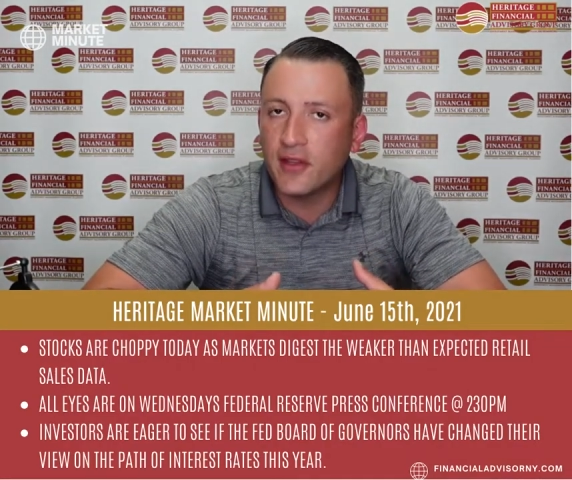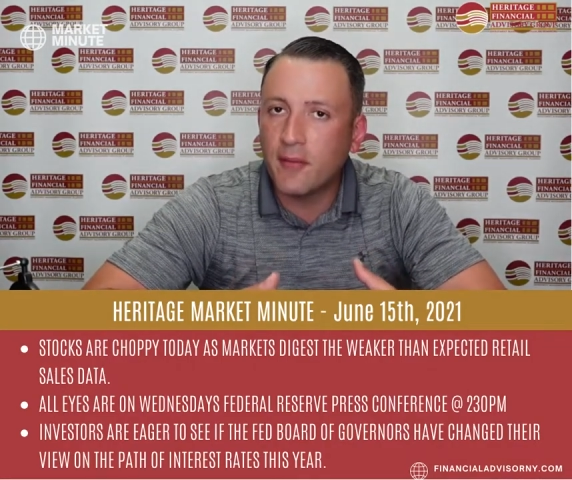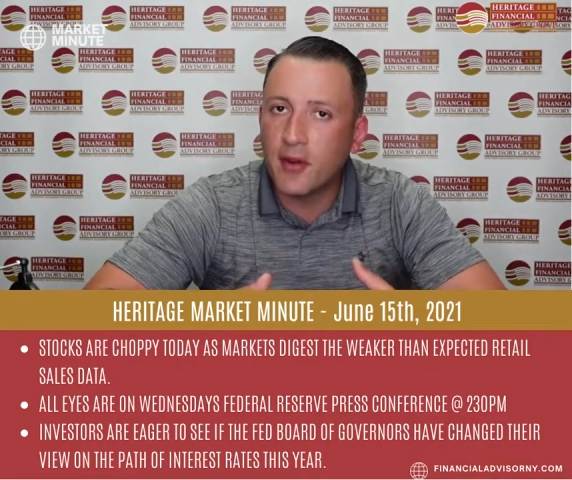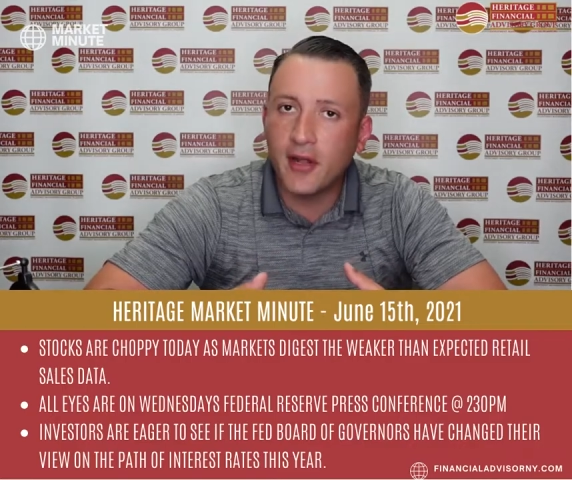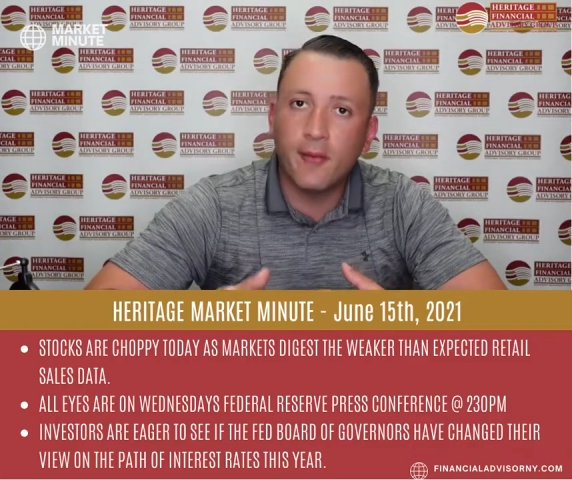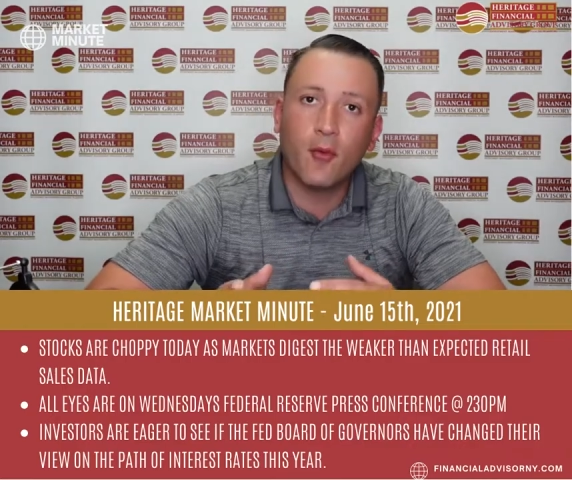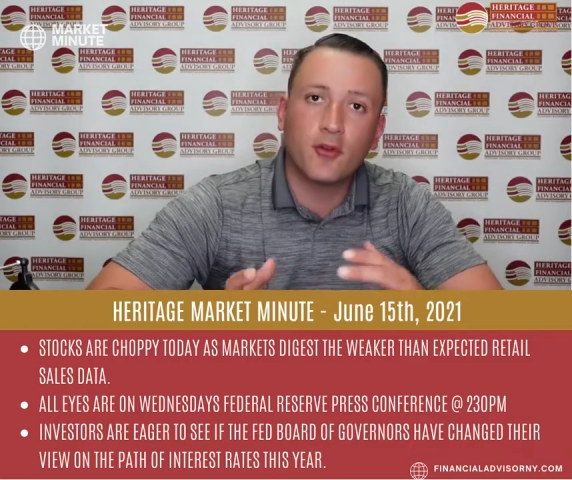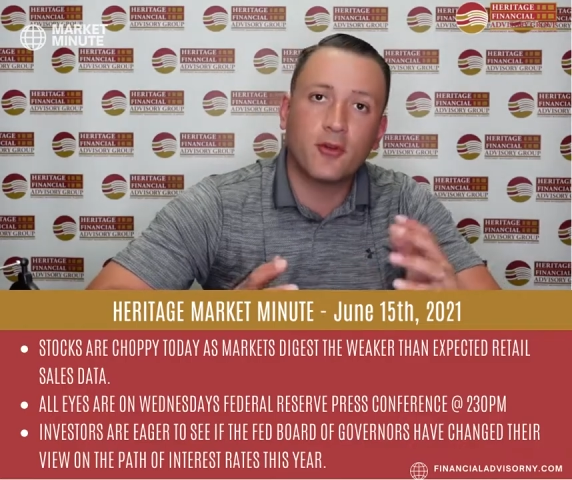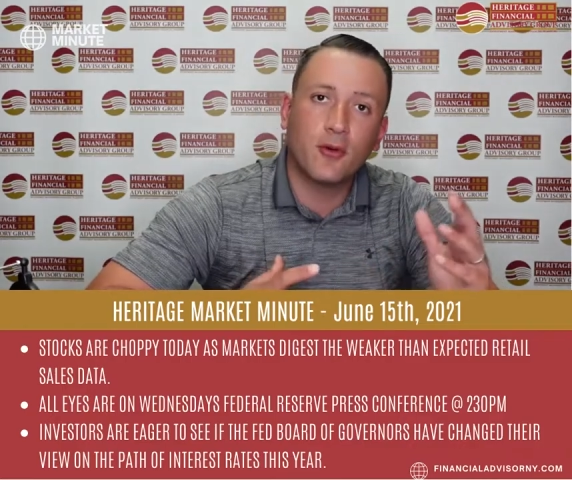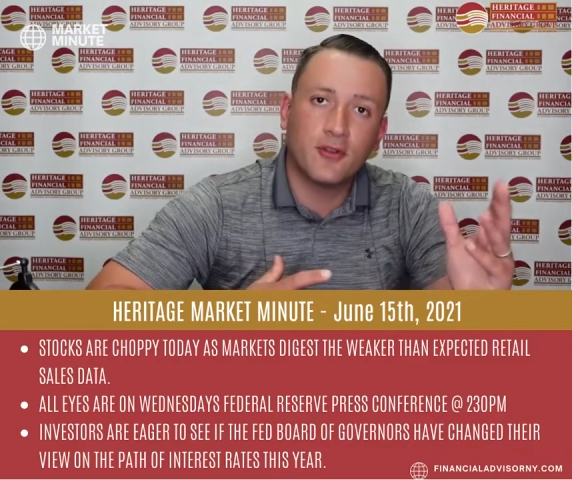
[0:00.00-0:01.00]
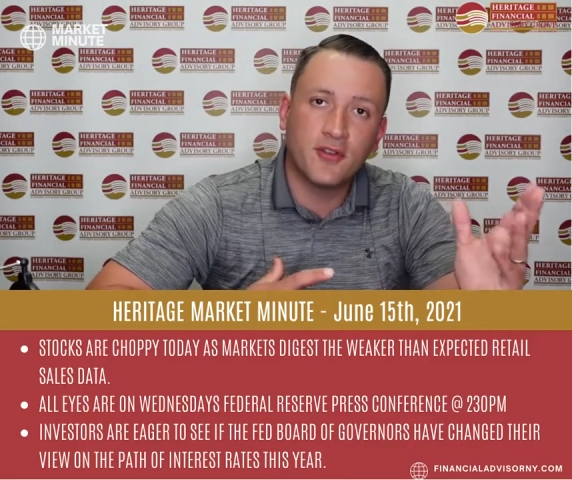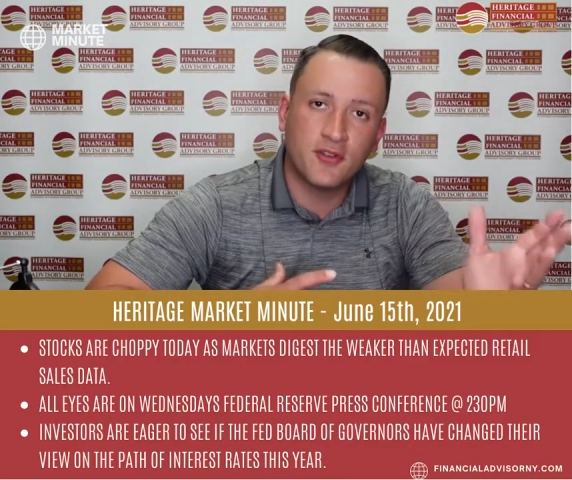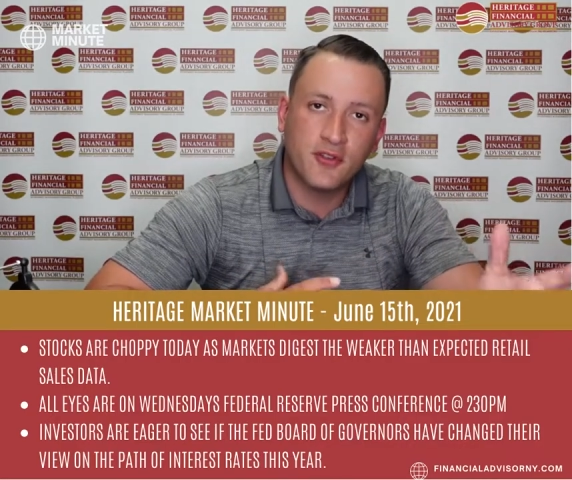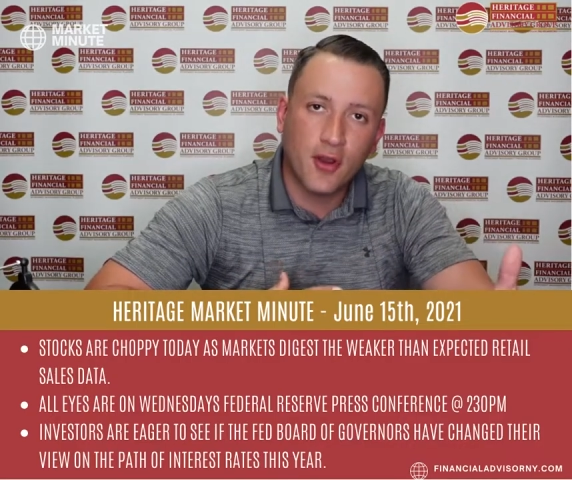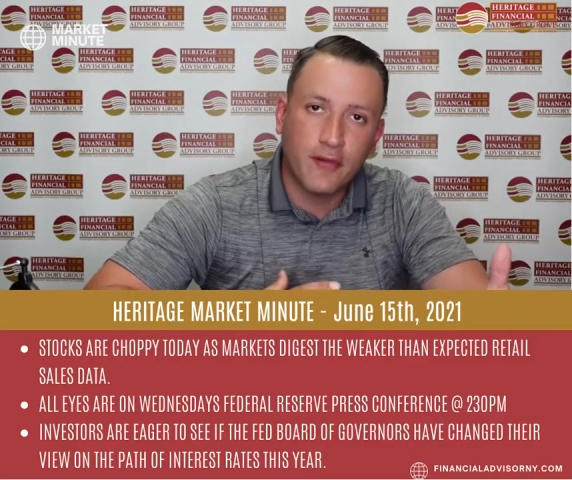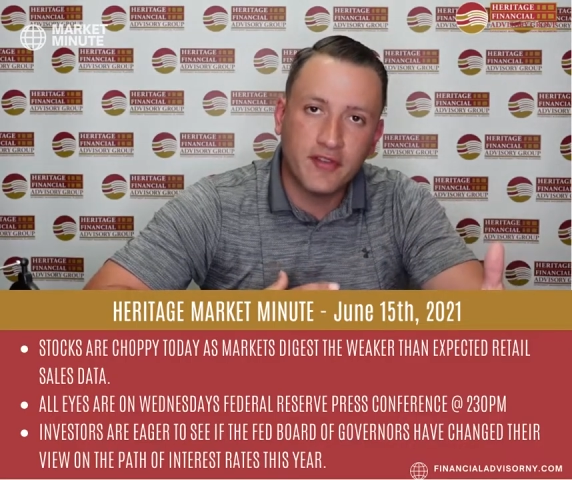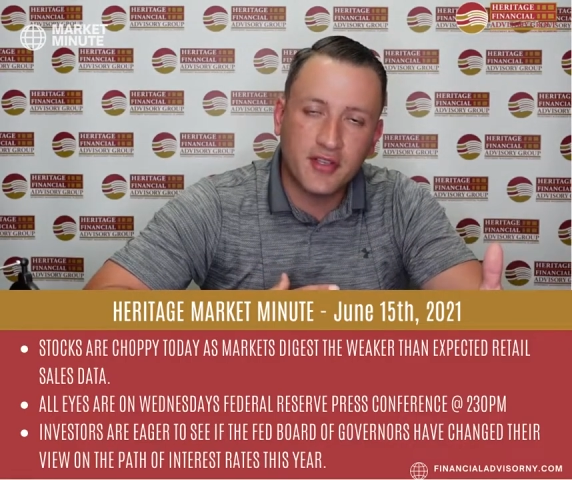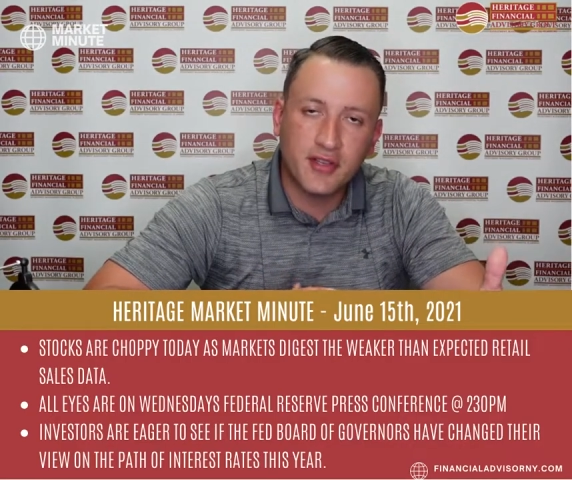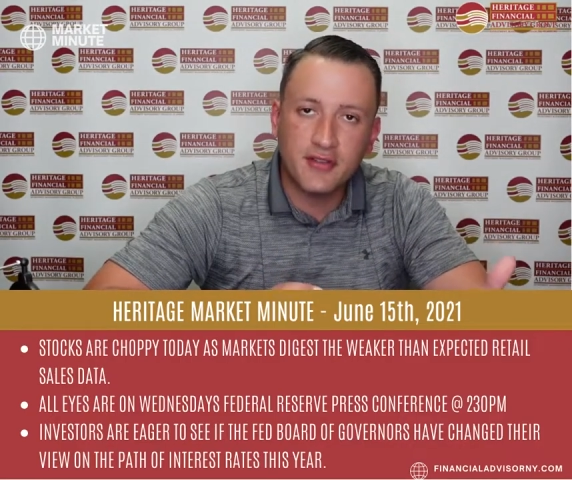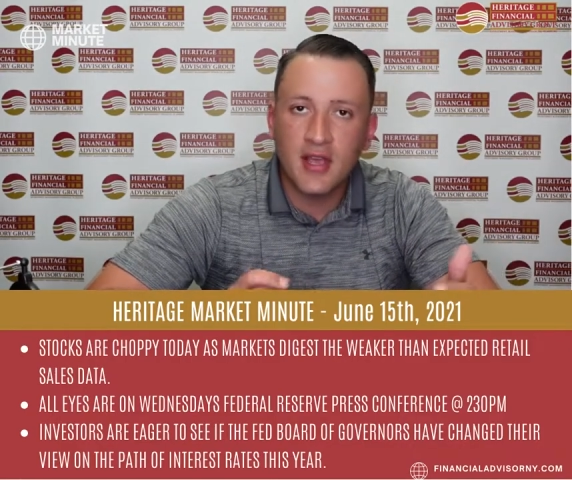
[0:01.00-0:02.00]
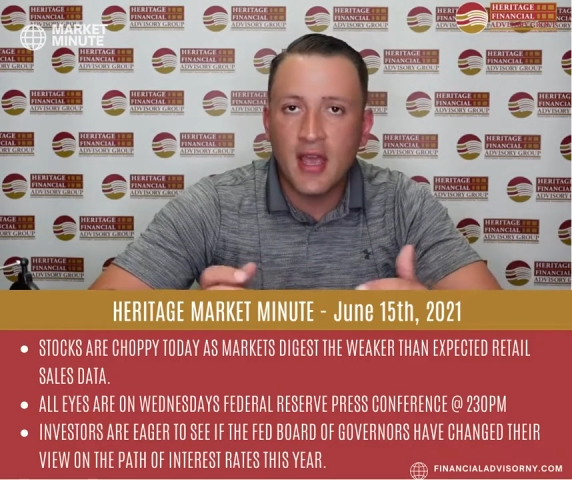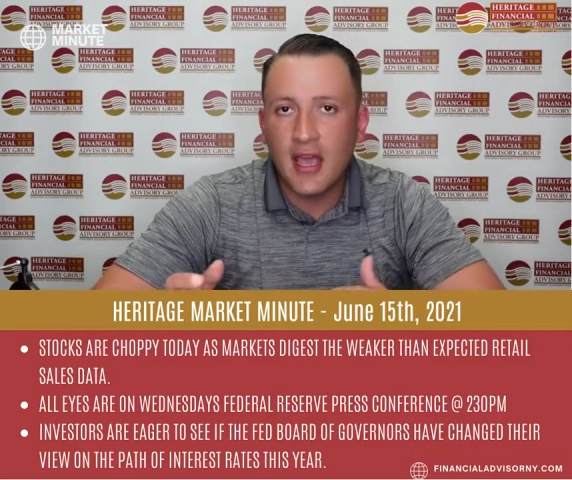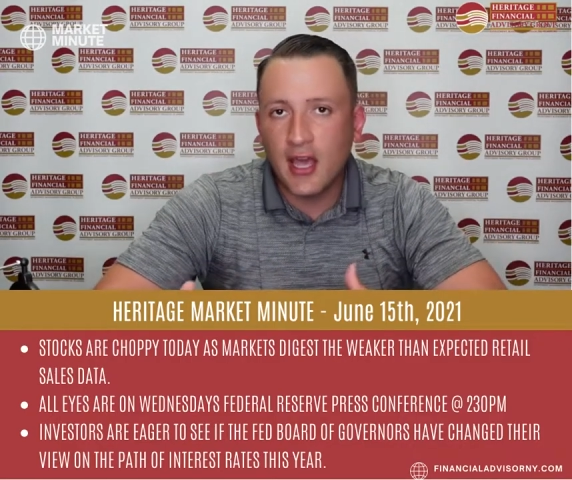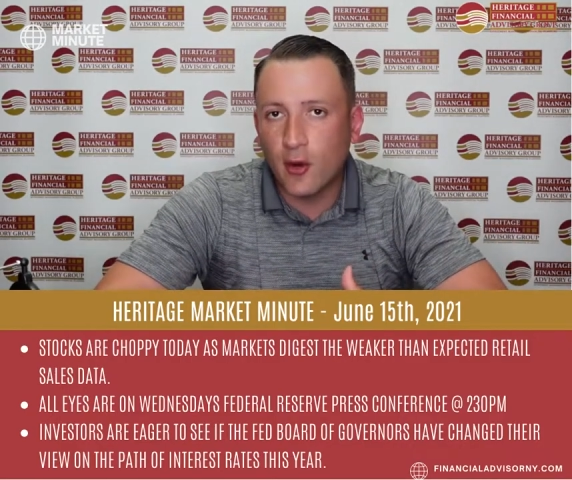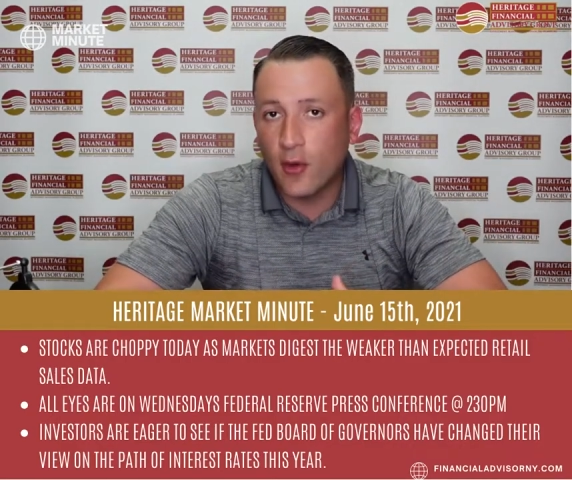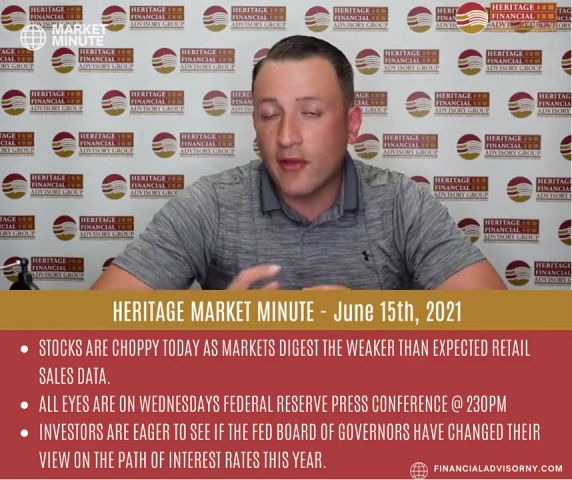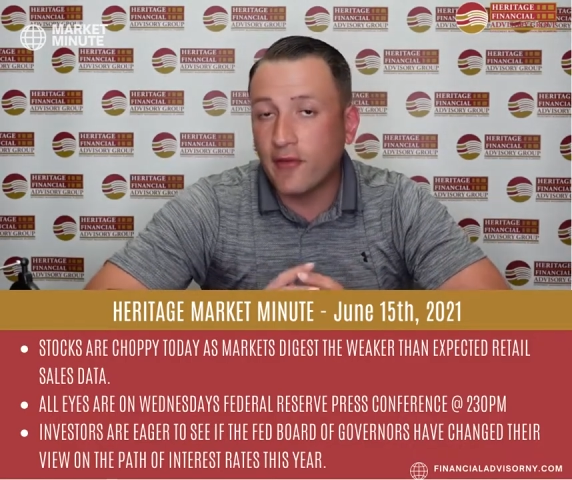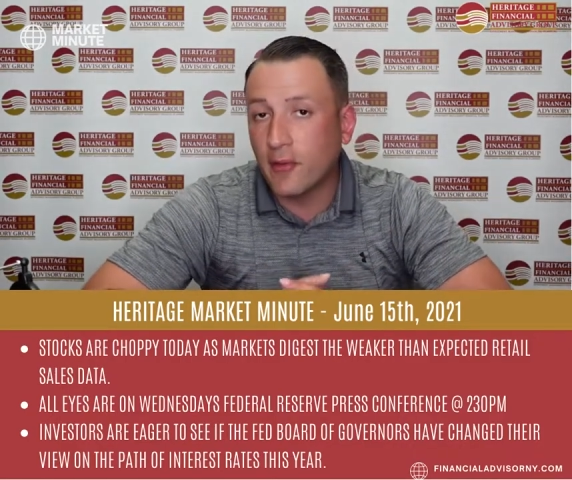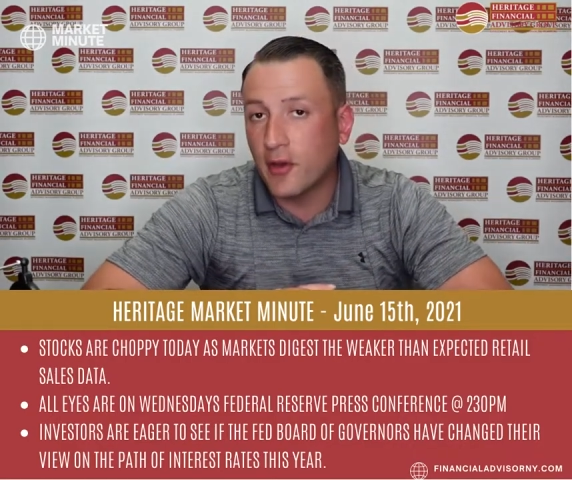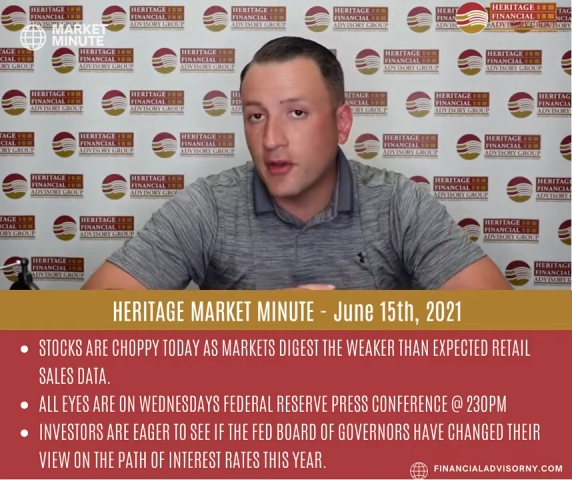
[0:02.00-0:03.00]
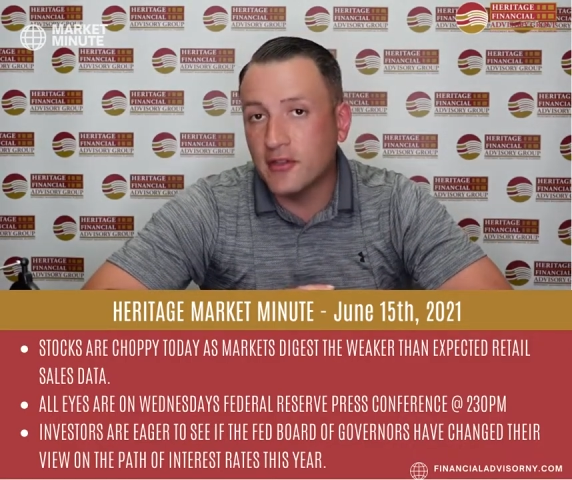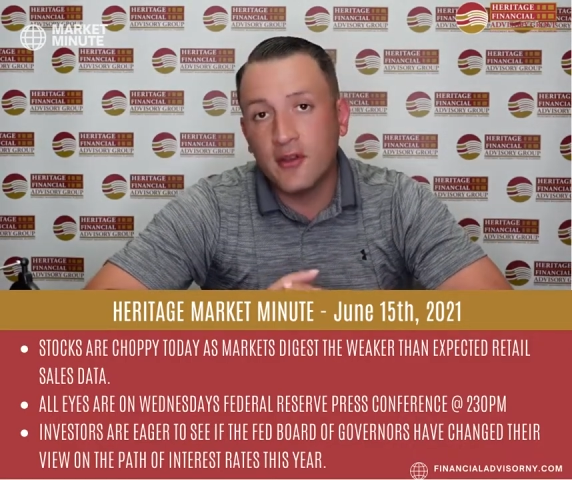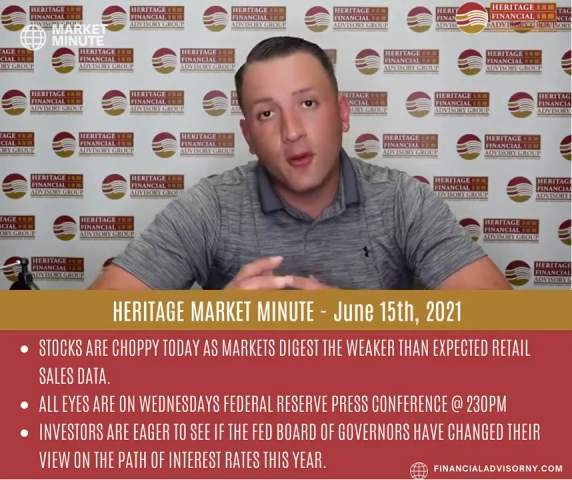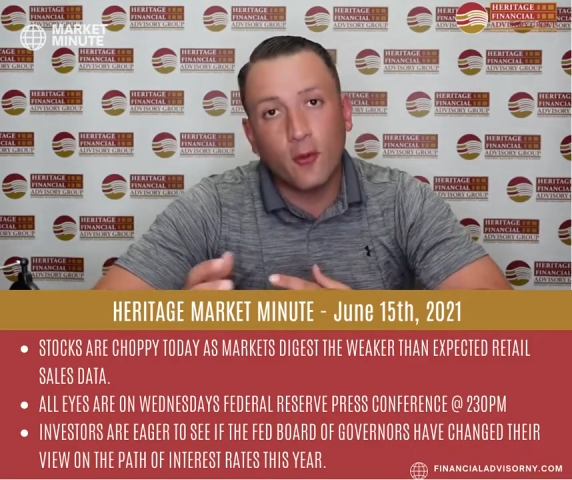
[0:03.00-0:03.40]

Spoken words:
their money more towards services and away from goods,